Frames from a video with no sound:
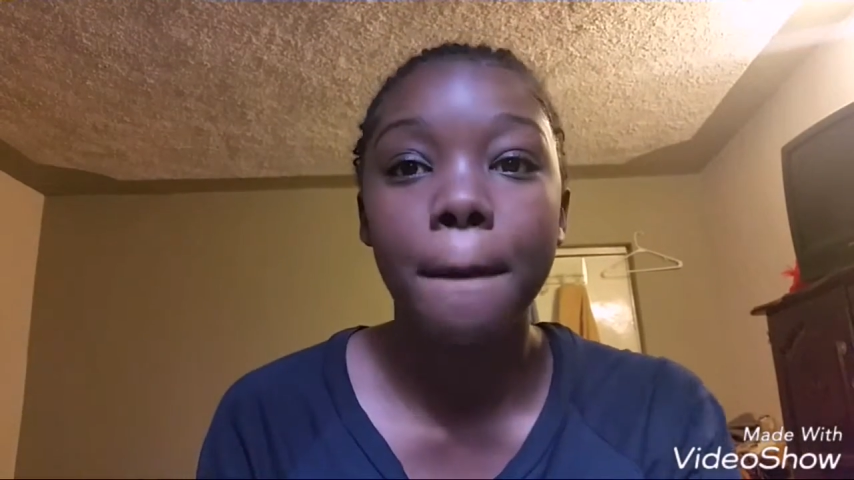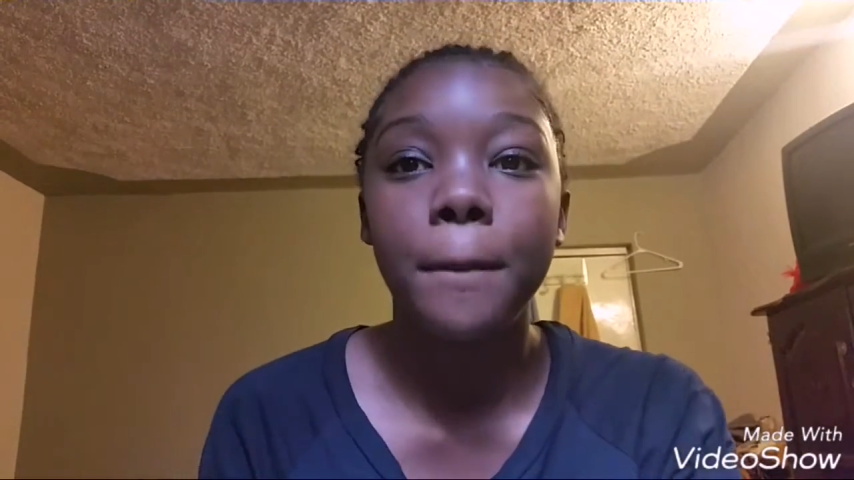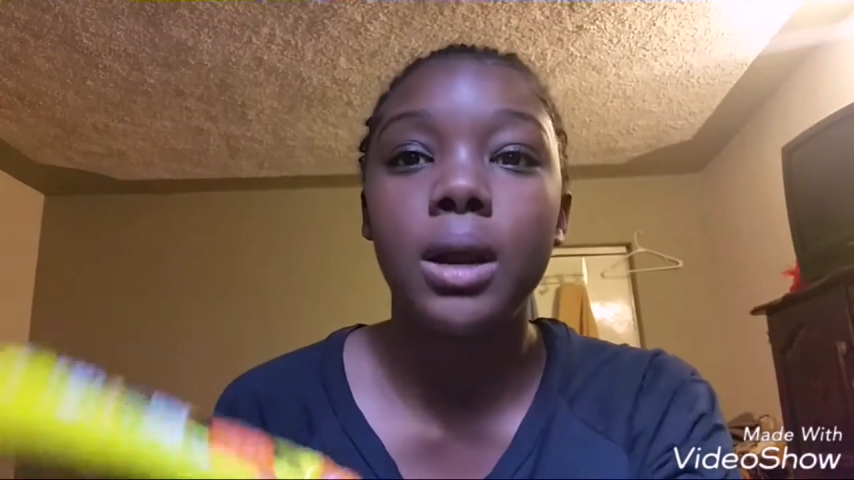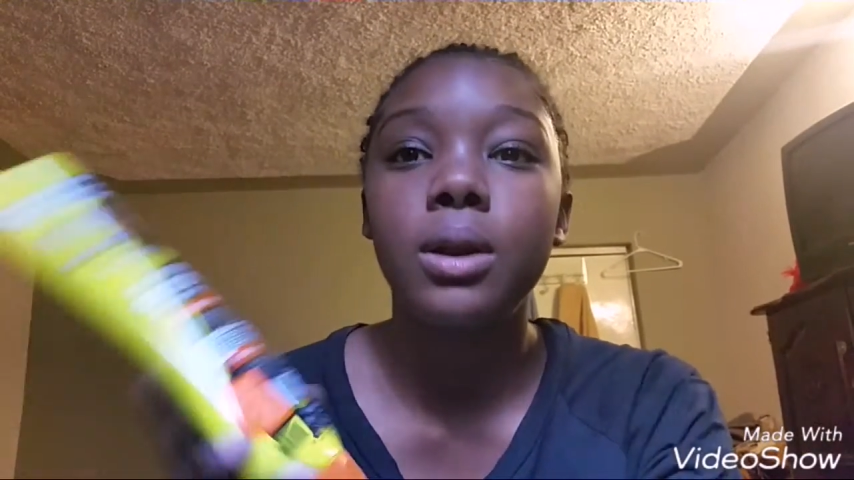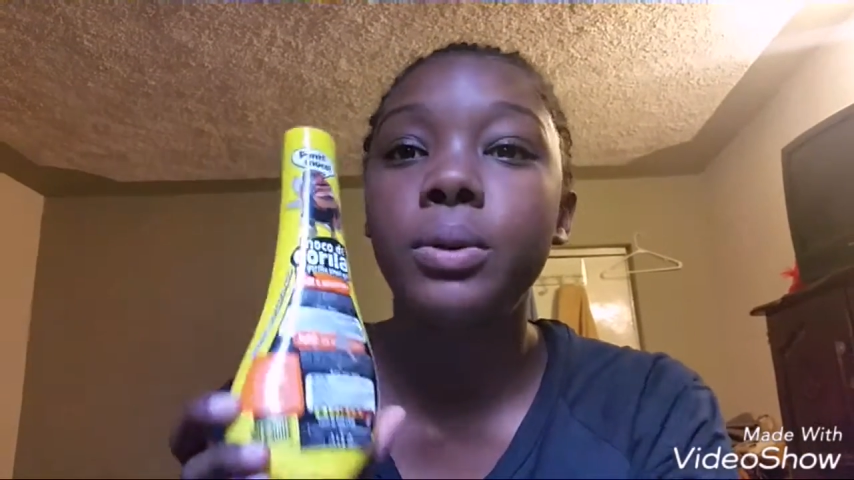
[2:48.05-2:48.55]

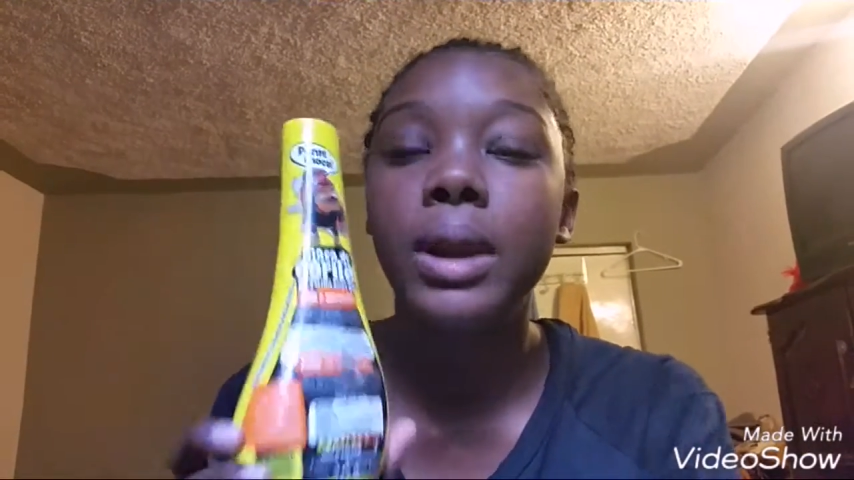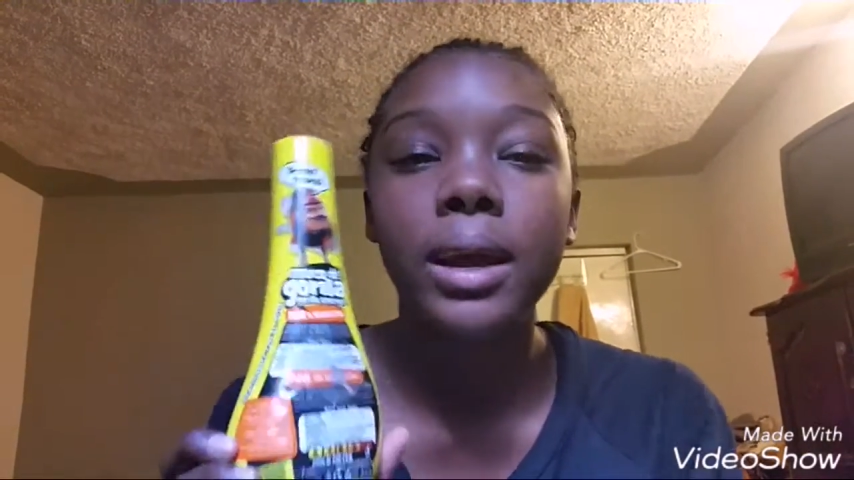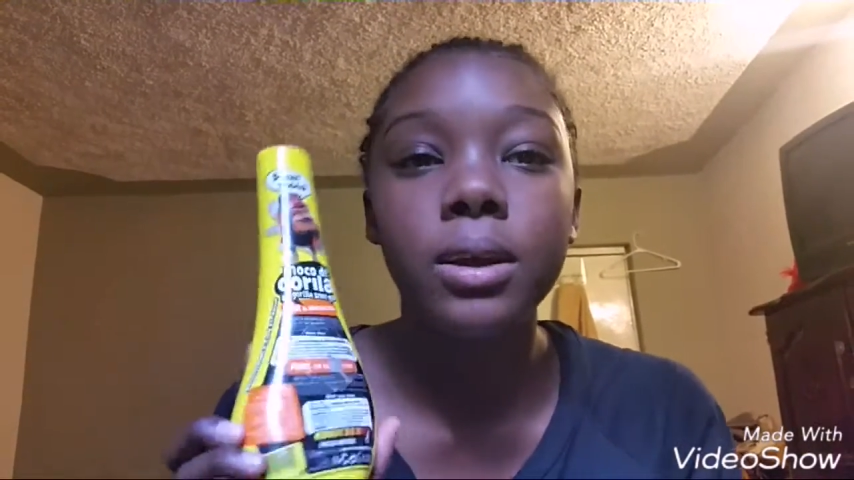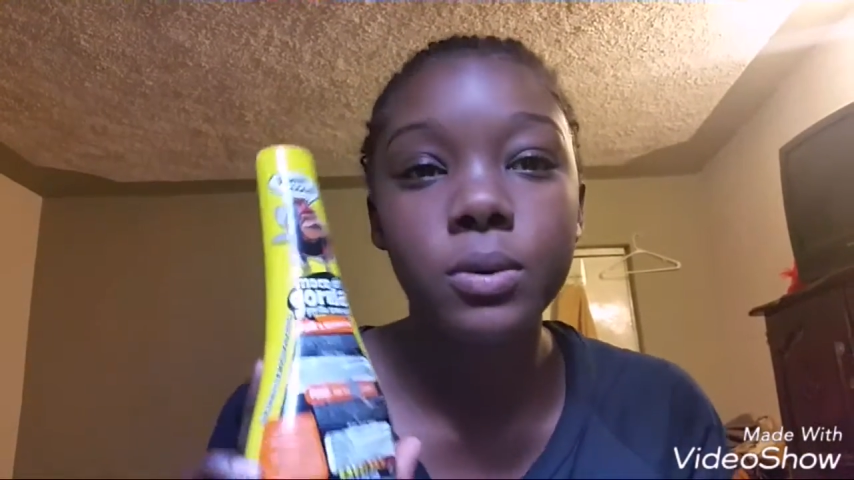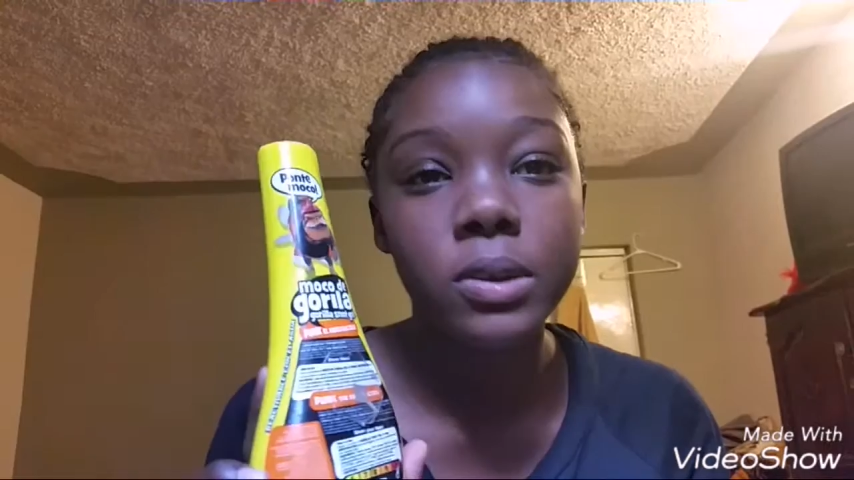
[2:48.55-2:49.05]
but I don't
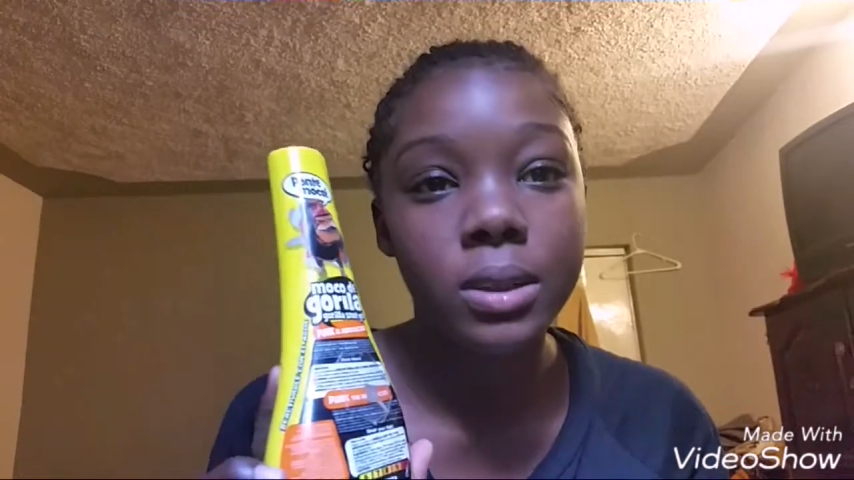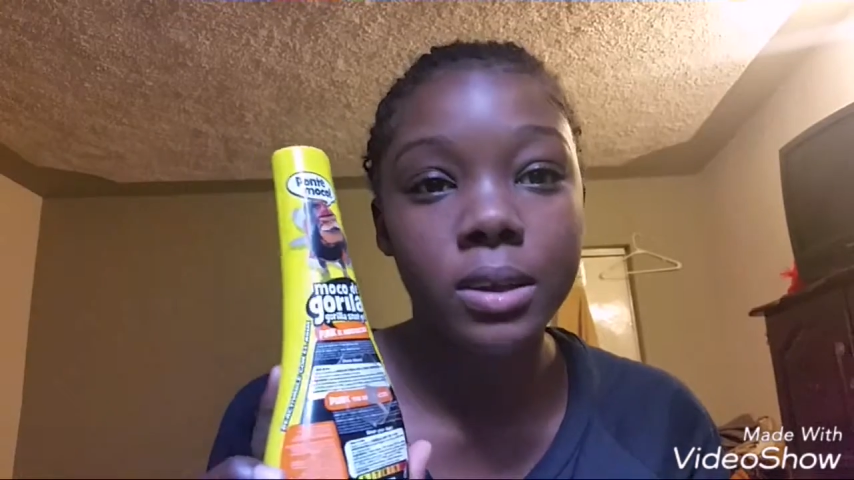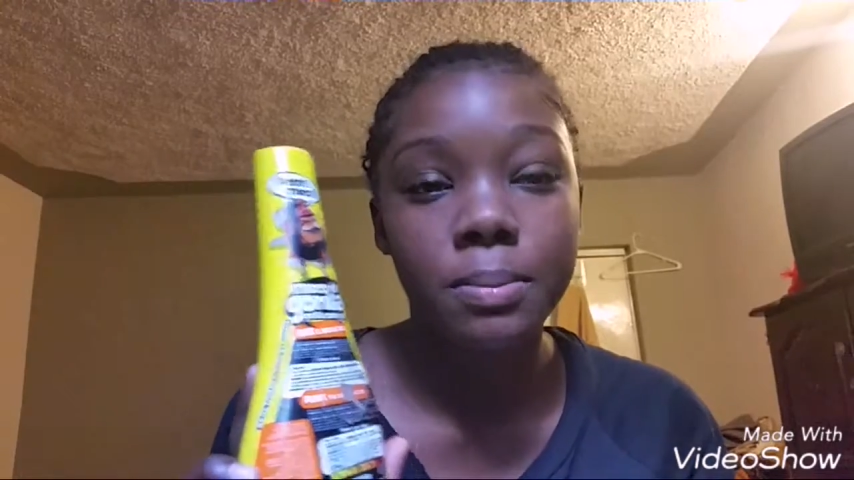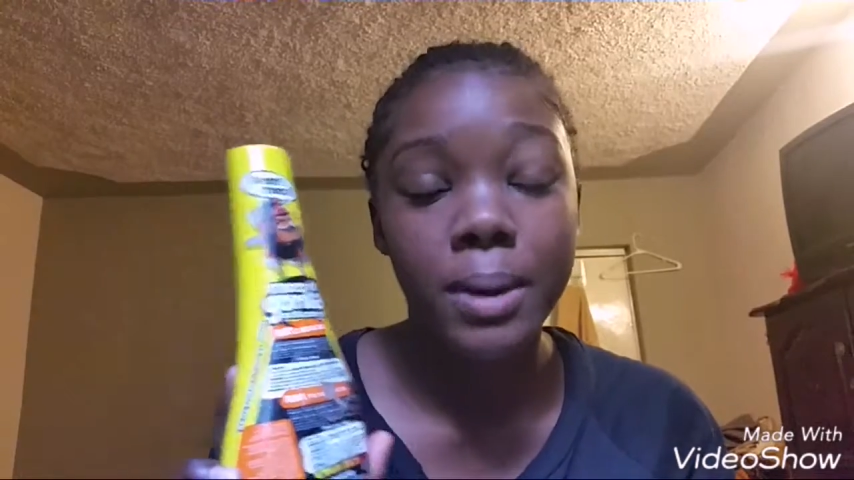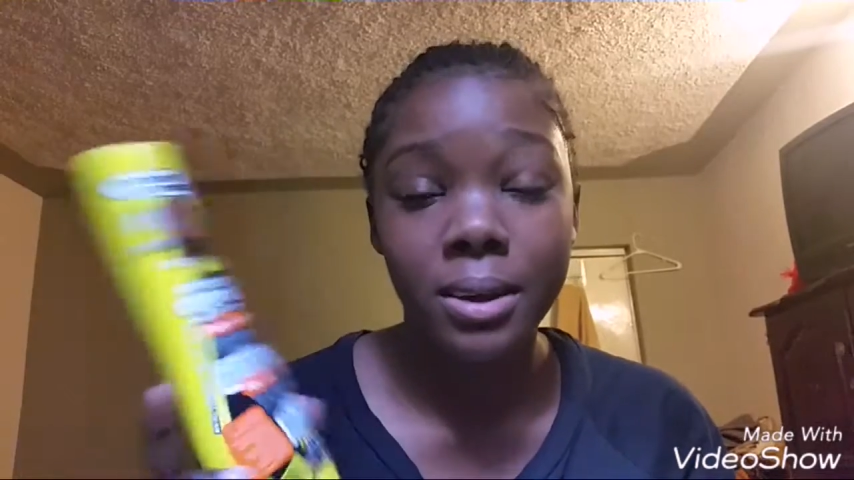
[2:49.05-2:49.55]
like using
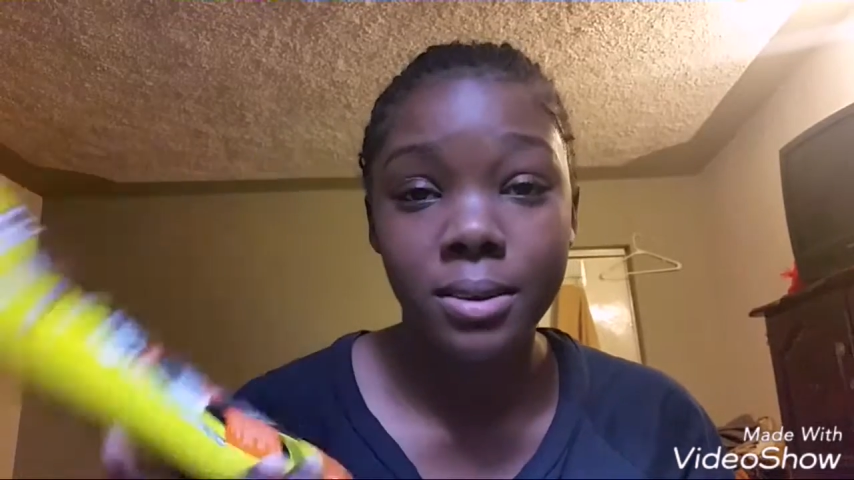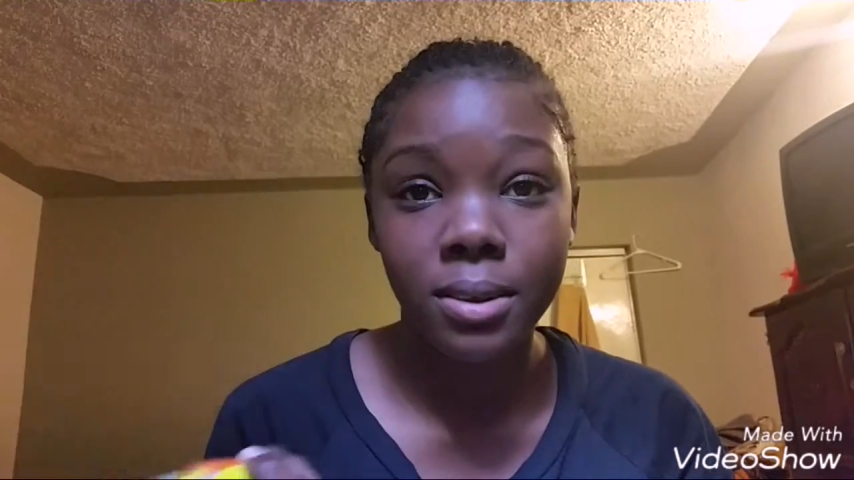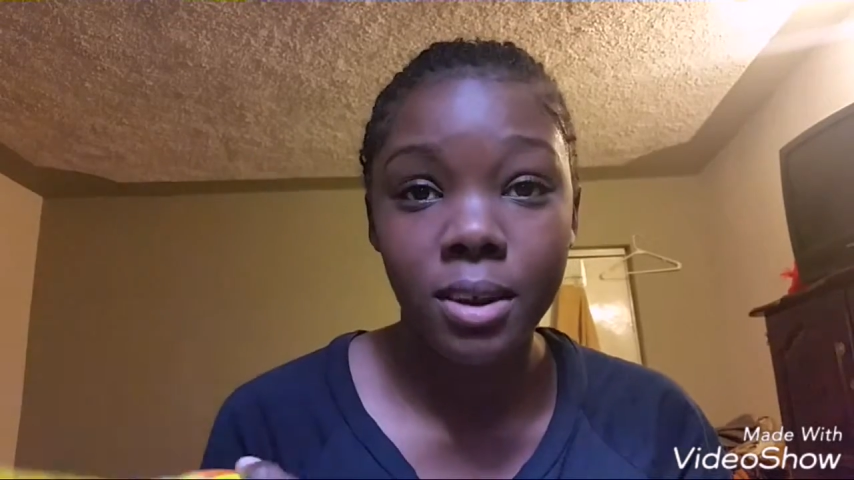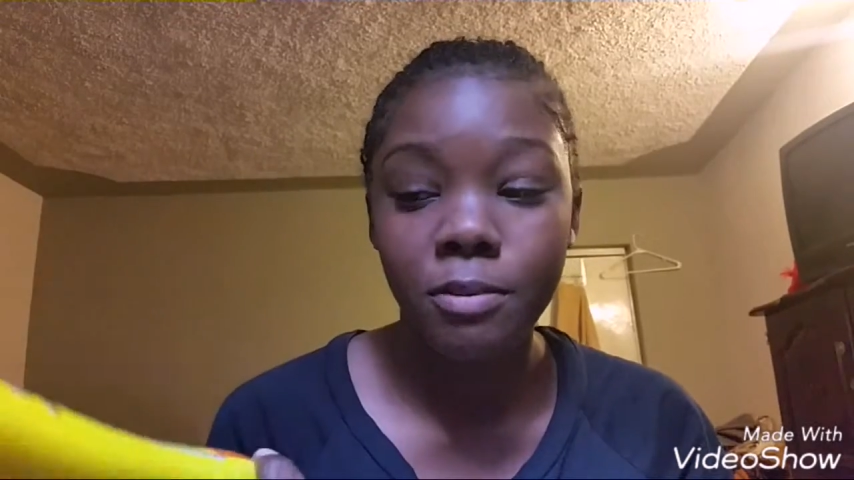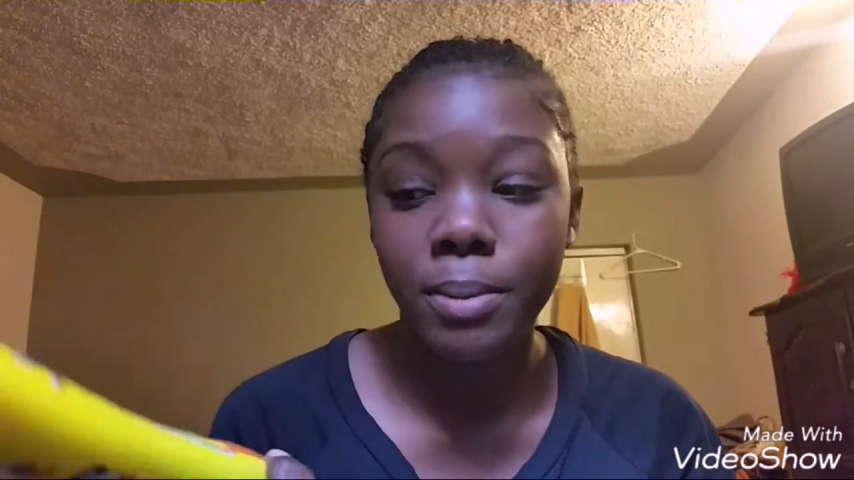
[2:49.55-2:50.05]
this by
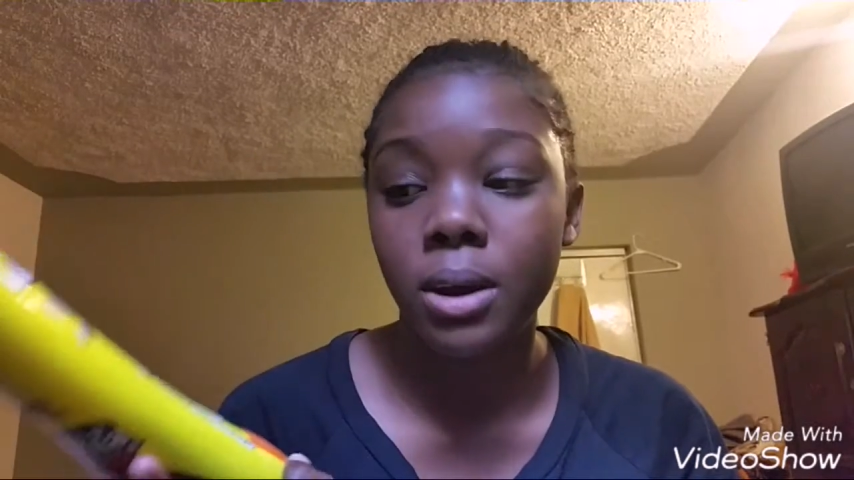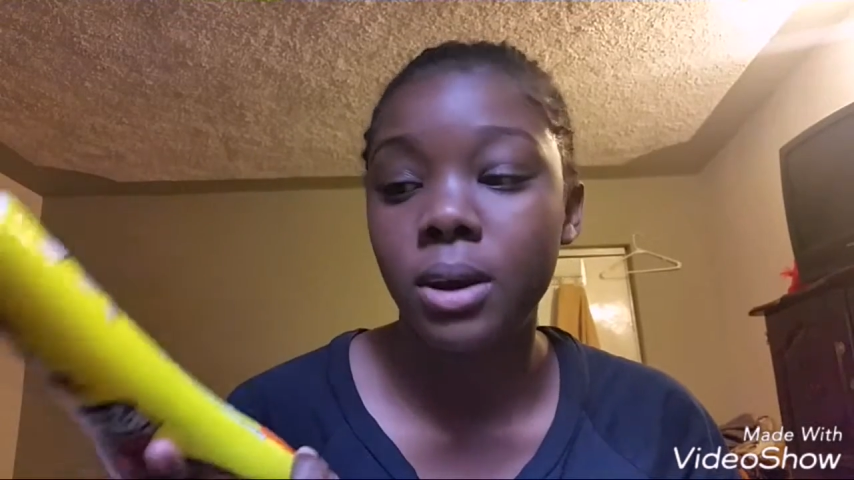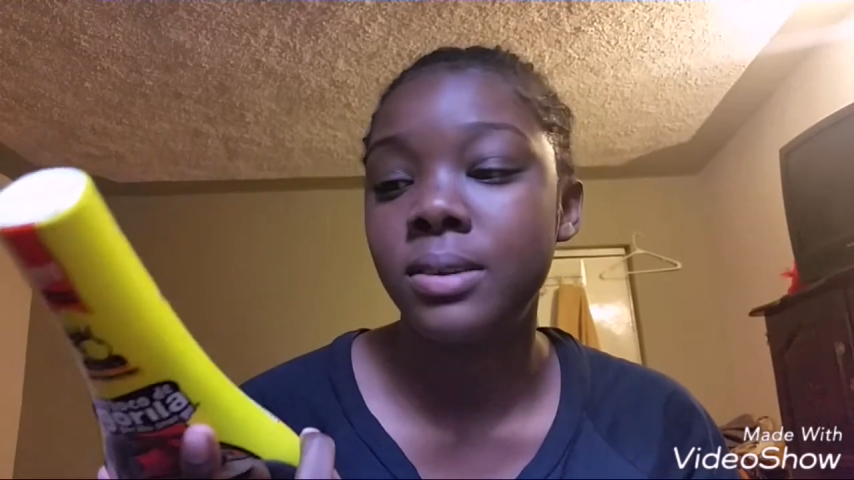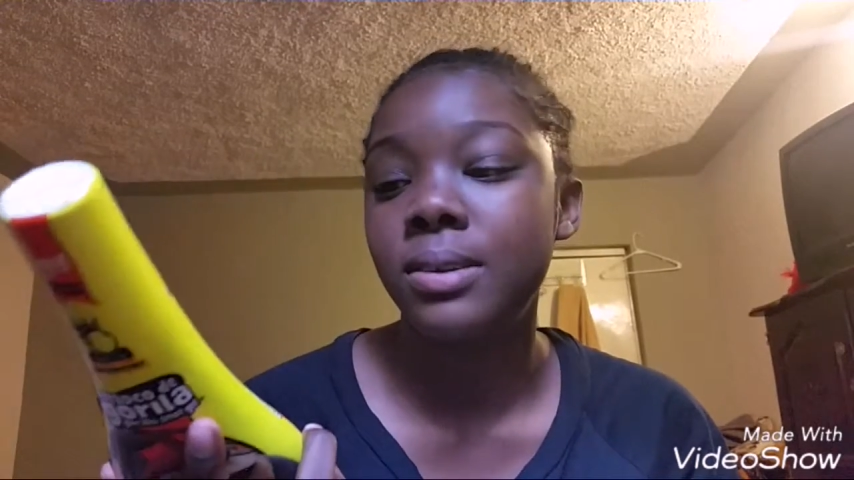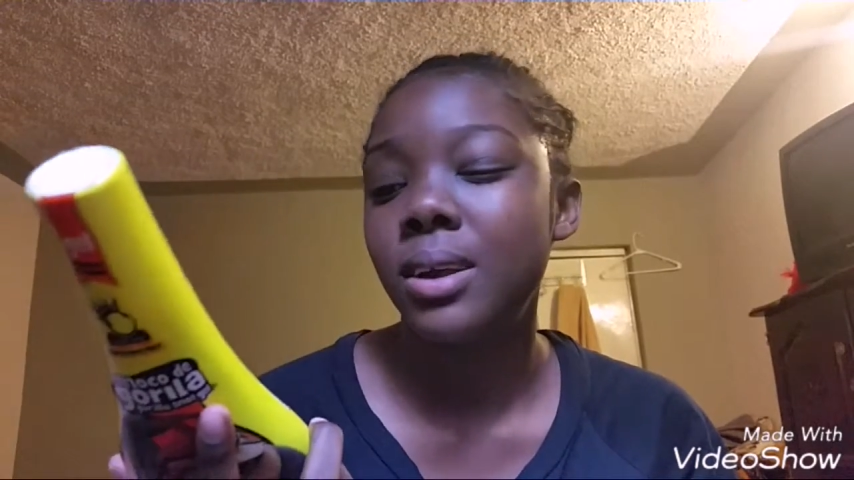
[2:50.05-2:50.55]
itself because